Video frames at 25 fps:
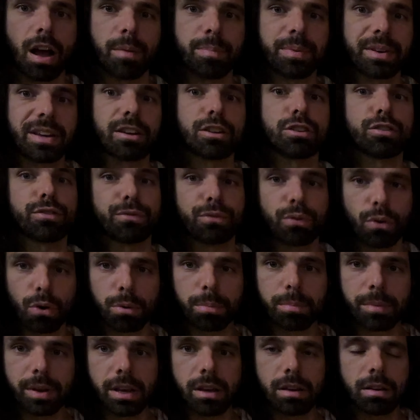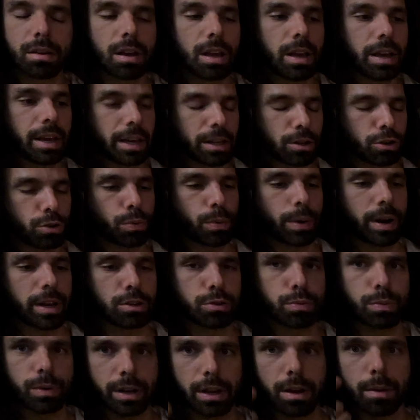Because for me, it
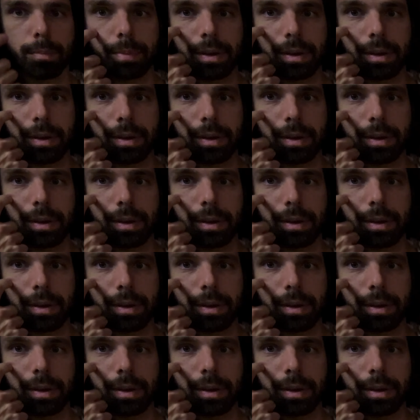creates really a